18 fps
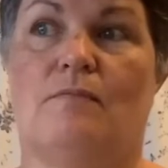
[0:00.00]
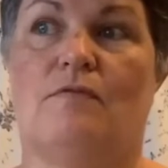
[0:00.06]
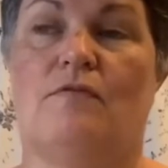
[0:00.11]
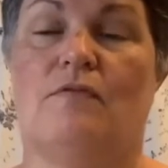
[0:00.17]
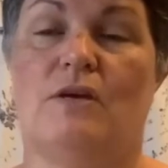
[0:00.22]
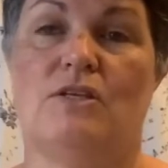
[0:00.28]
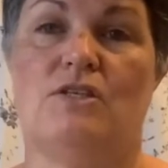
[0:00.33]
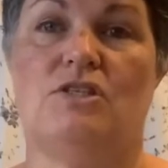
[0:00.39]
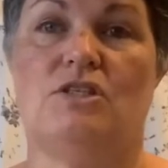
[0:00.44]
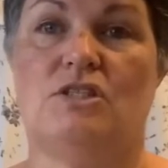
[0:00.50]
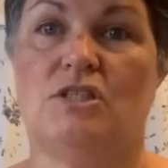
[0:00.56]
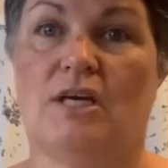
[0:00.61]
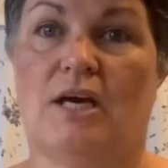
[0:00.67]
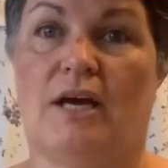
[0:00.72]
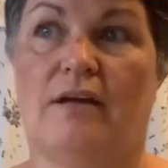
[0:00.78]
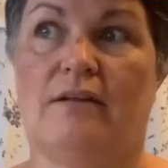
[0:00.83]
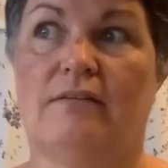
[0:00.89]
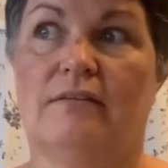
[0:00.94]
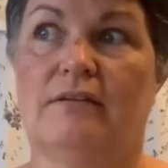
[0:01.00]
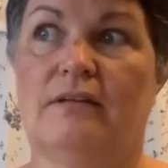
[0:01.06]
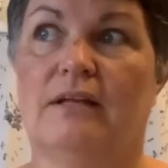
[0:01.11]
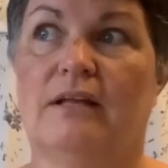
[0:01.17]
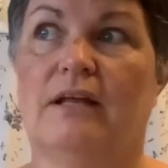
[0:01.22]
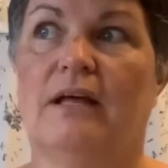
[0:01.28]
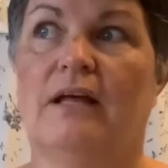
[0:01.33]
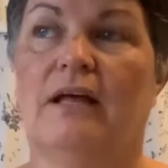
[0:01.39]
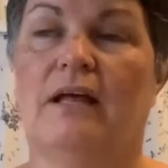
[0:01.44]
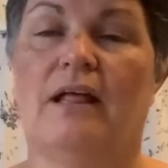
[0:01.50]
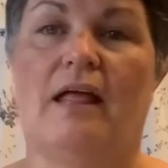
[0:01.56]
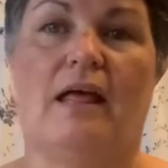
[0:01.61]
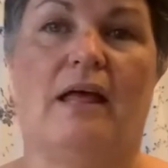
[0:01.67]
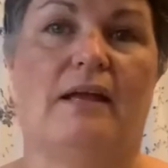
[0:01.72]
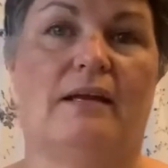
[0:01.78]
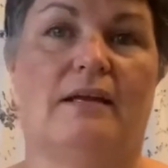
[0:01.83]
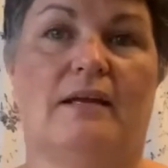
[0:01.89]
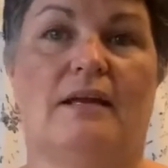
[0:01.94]
veggie gel,
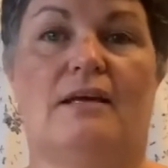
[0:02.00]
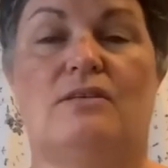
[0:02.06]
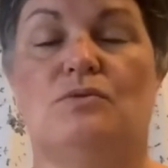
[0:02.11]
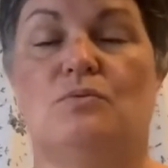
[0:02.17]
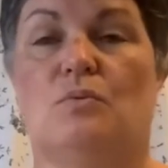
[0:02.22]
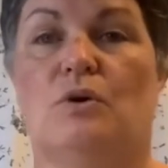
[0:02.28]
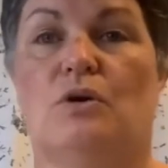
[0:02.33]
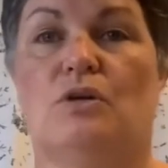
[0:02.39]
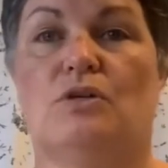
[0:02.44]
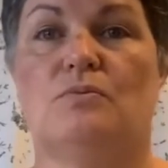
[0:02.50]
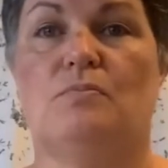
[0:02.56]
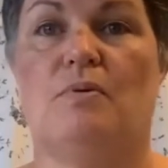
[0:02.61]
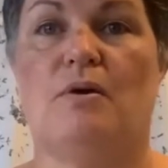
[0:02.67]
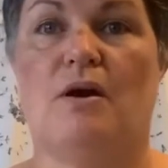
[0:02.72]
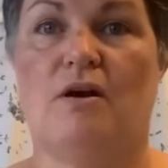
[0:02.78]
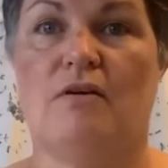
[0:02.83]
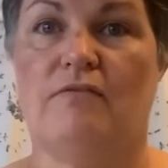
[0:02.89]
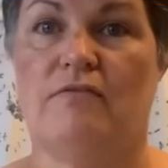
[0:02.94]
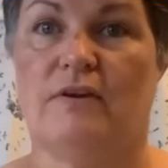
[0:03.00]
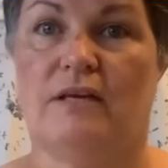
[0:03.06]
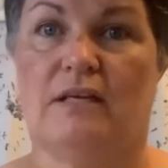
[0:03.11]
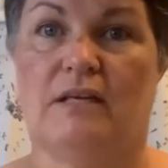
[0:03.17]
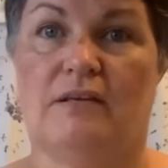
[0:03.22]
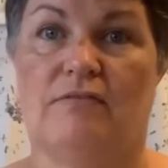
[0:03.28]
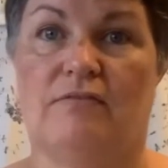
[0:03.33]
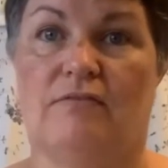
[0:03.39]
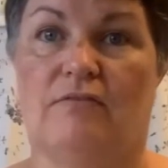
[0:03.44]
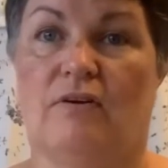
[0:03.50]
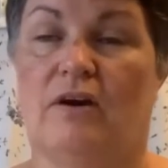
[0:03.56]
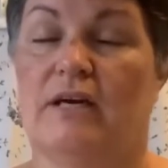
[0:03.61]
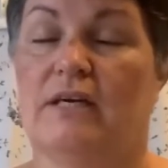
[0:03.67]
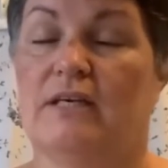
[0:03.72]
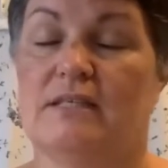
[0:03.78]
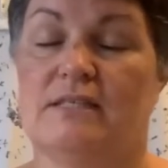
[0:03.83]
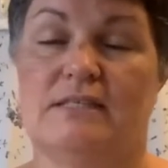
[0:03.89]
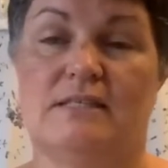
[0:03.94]
and it has worked perfectly
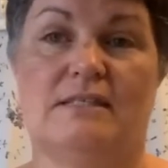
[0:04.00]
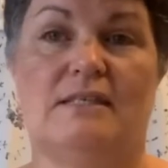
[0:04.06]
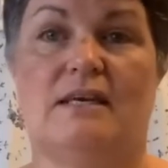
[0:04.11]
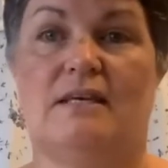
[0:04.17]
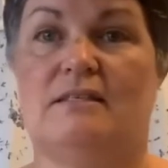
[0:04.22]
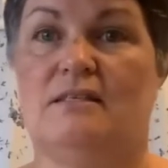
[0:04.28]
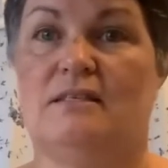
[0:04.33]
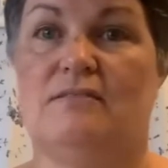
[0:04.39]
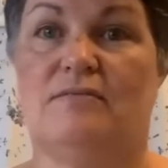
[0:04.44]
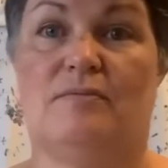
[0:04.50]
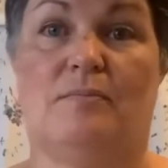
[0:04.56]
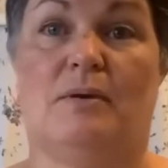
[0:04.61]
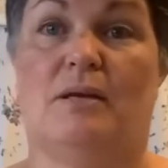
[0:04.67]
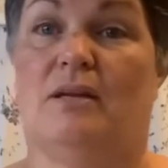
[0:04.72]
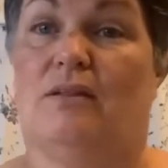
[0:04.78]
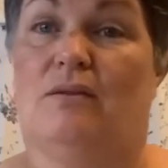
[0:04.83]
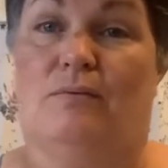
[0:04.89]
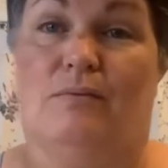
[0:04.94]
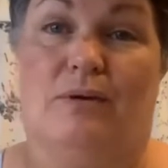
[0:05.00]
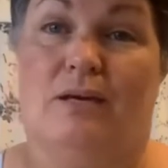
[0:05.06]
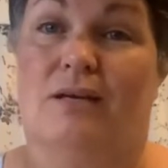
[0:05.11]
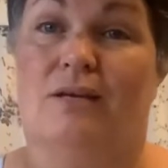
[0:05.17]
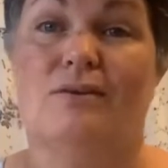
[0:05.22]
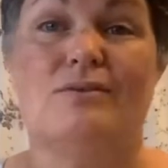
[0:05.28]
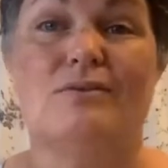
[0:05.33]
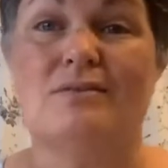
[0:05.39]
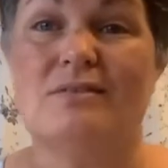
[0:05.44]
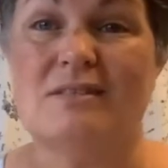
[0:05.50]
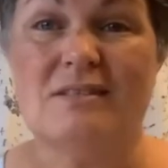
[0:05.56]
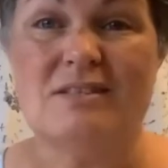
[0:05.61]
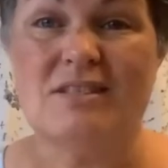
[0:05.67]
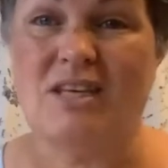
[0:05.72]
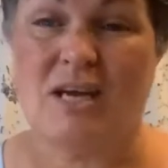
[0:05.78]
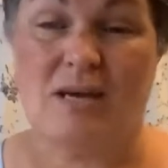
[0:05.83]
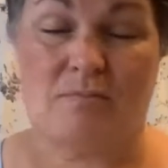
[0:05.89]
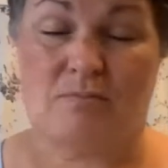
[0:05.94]
fine, as set even better than when I used the
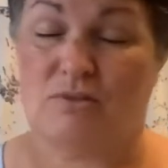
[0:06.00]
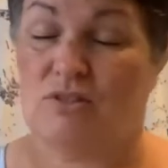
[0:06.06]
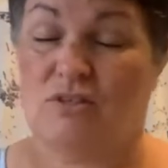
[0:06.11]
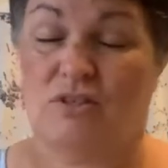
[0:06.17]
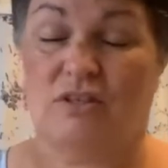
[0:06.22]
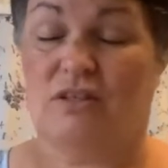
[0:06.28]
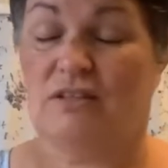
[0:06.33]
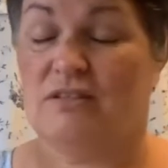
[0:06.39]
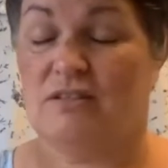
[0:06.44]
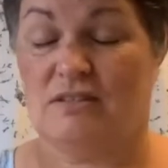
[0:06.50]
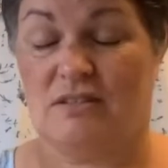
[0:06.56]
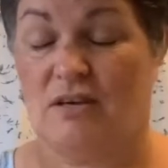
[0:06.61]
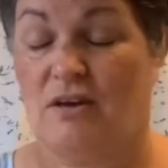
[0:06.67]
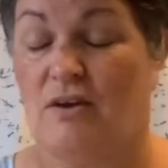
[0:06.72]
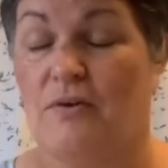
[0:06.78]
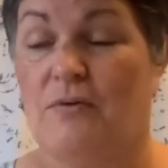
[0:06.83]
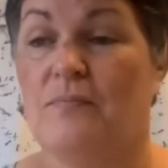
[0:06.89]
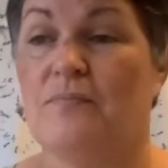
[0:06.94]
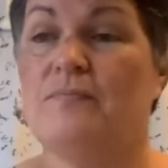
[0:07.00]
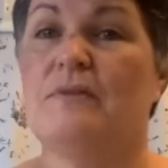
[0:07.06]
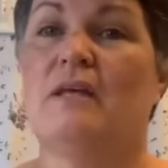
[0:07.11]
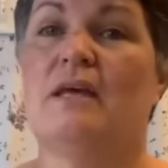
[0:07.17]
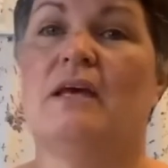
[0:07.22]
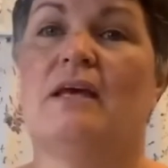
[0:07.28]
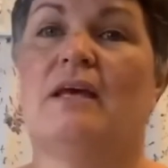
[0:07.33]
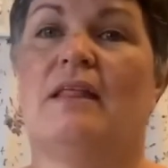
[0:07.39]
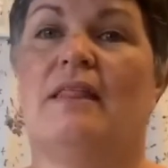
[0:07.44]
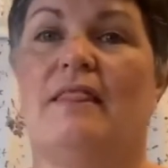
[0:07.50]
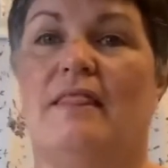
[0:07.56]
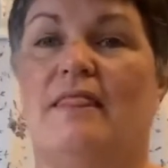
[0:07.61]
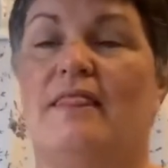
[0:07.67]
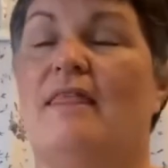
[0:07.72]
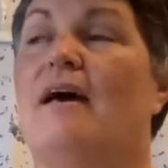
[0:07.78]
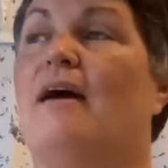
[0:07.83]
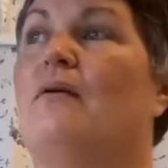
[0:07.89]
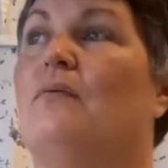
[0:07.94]
jam sugar. So
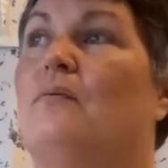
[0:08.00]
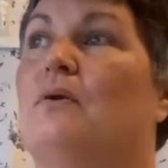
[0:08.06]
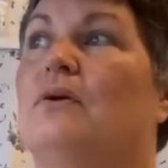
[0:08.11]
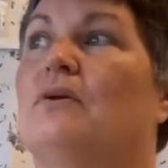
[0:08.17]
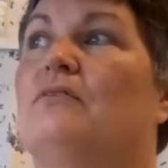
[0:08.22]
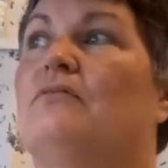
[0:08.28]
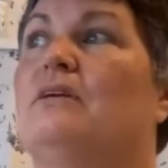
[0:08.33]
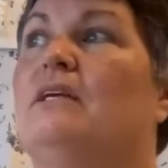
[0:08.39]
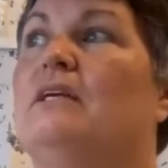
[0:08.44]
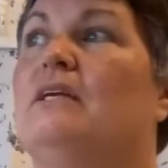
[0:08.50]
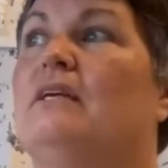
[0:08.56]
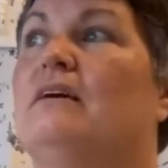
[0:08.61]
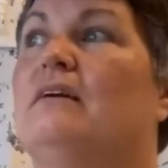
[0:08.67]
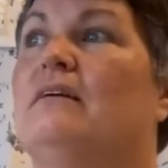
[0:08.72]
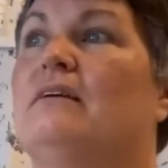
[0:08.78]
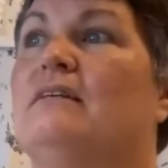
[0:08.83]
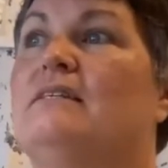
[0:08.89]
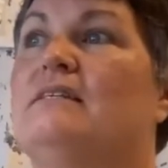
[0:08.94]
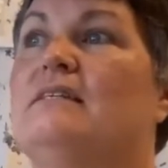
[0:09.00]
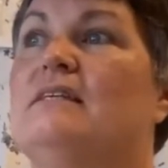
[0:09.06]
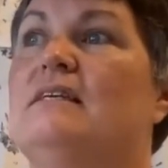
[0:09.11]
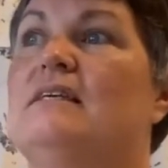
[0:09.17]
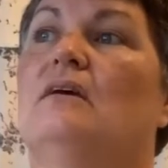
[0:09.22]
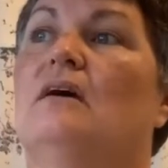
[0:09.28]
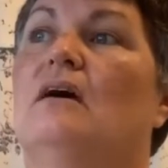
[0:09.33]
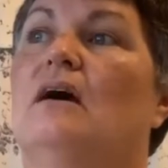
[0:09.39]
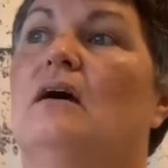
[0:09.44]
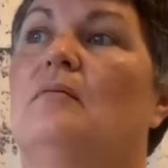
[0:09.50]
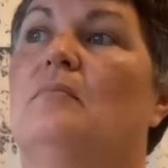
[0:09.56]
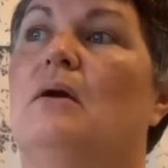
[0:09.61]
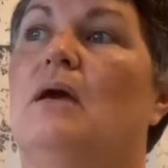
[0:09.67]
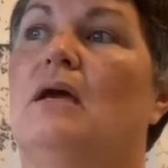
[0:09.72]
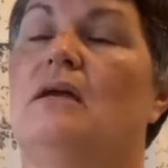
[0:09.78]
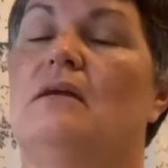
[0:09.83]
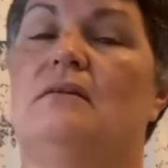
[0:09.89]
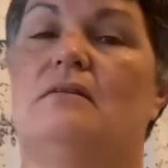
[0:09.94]
that worked really nicely. I
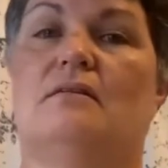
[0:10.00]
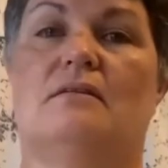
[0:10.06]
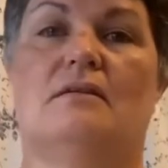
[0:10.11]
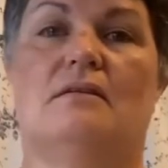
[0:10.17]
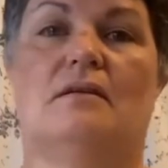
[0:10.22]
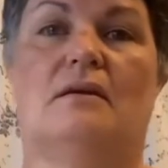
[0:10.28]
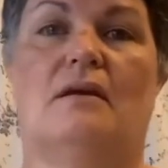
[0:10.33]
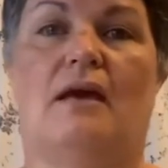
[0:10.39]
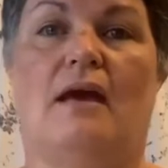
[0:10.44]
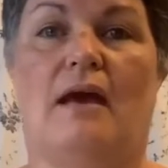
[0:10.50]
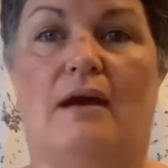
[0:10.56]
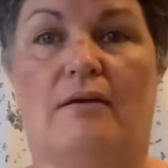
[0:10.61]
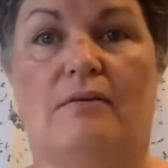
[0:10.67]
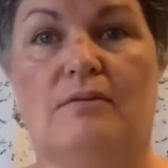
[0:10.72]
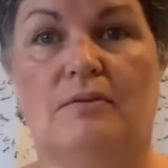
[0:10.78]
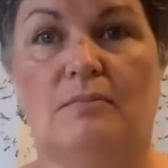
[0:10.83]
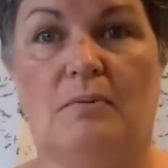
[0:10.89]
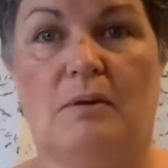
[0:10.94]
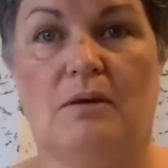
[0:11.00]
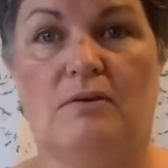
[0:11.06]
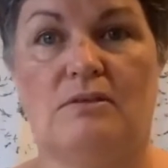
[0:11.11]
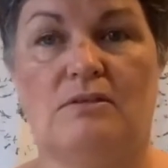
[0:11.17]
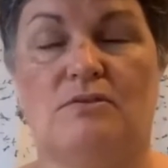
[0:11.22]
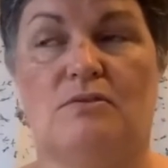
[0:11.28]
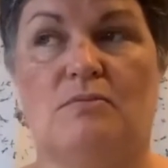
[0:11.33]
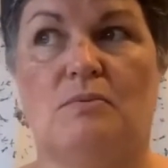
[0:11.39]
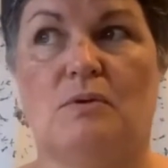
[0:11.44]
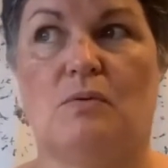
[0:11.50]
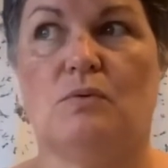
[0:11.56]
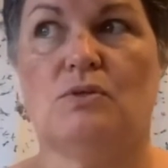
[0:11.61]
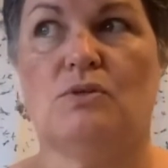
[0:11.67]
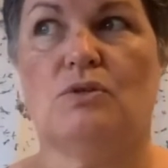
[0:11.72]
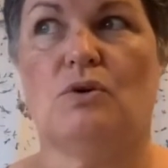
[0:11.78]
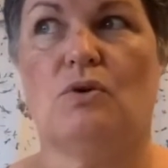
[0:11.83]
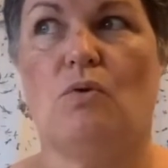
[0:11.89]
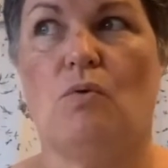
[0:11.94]
made the elderberry syrup. There
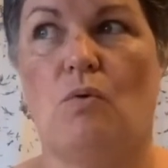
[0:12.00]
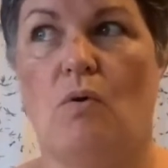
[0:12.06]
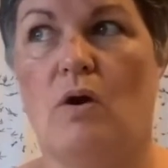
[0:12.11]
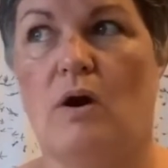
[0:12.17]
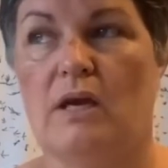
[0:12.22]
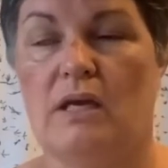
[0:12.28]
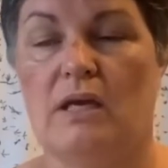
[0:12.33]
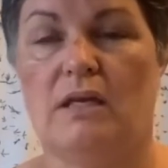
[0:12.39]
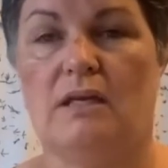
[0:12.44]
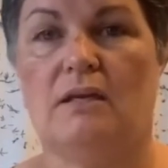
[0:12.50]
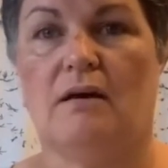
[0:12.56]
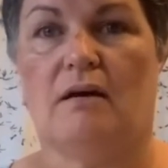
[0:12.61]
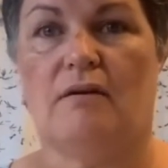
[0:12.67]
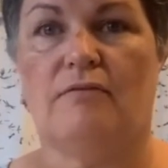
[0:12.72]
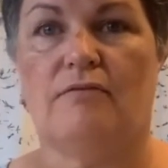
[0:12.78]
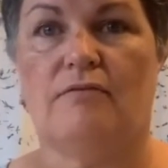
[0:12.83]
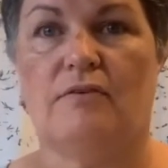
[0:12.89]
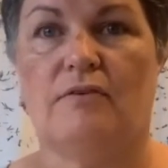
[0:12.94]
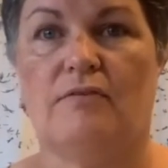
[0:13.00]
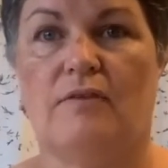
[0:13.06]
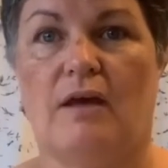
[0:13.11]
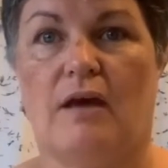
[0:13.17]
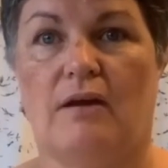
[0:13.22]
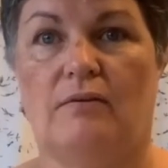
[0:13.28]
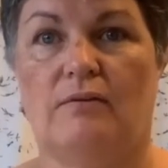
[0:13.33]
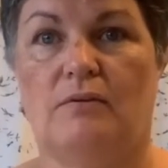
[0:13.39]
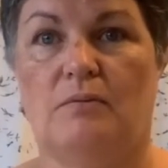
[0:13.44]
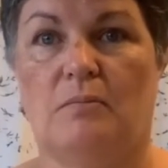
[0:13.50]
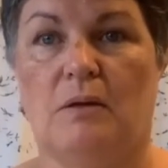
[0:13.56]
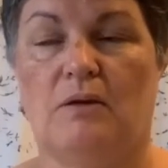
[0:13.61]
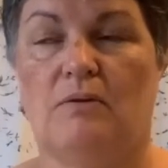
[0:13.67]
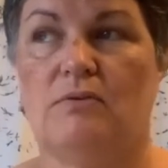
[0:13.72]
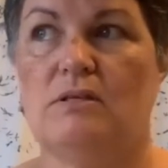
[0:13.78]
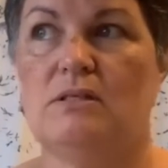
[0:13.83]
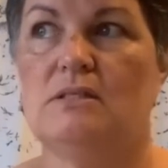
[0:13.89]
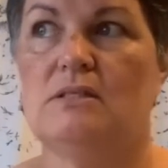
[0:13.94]
wasn't quite enough of the
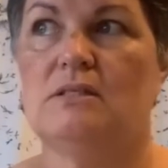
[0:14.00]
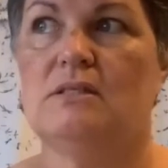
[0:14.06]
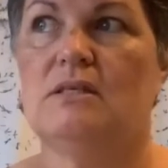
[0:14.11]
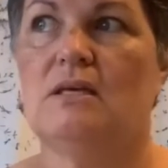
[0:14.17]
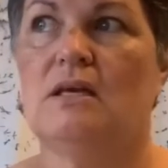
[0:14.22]
elderberries,